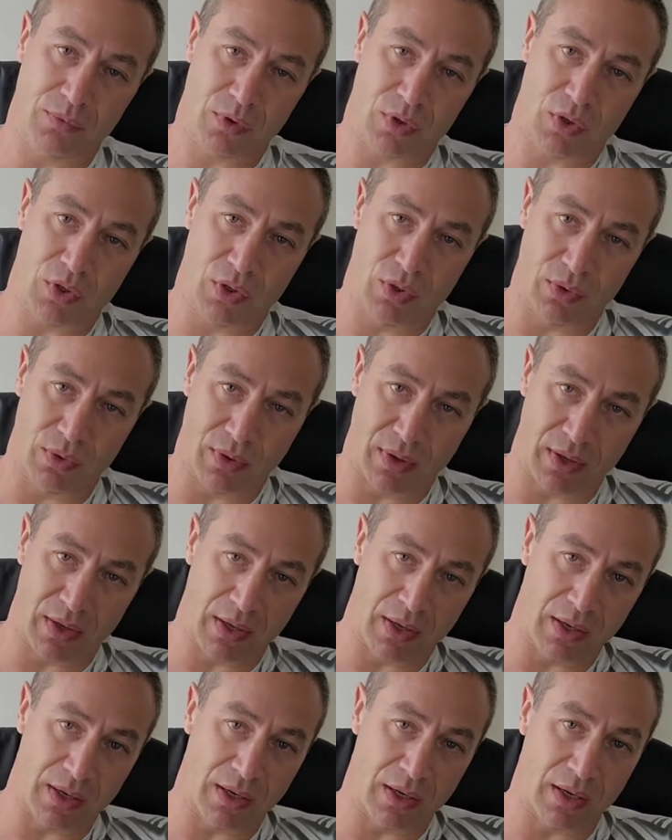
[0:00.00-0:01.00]
to
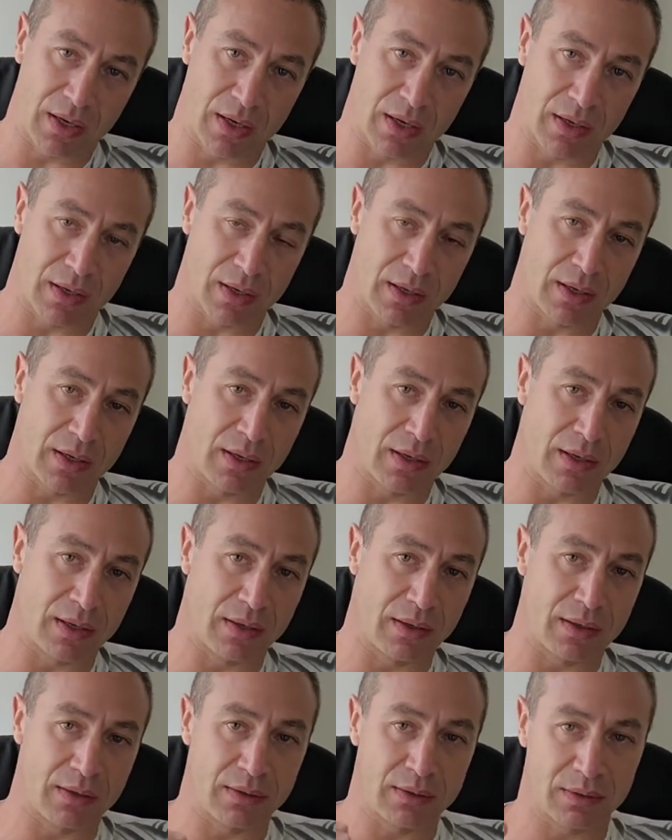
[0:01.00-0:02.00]
the
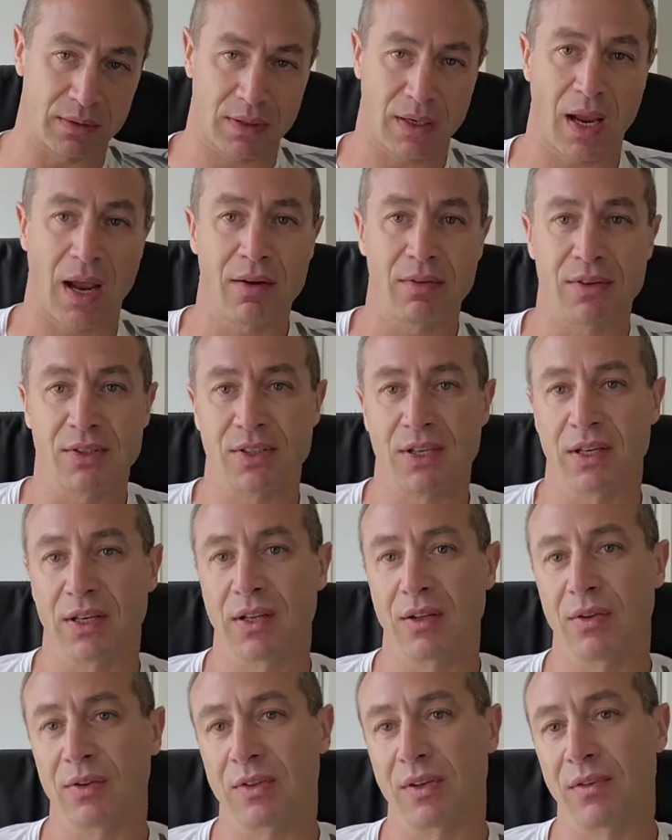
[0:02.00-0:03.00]
current 10
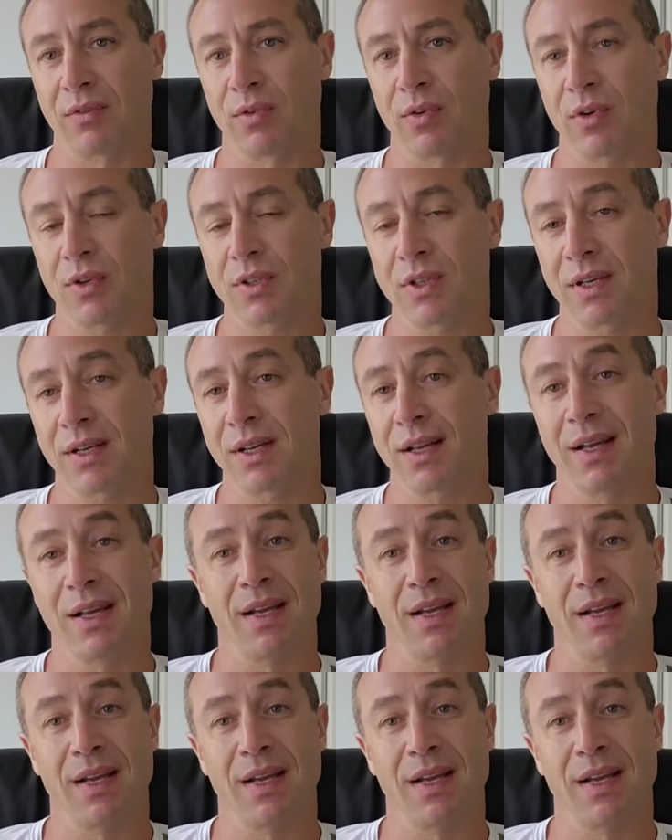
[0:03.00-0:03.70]
kilowatt inverter.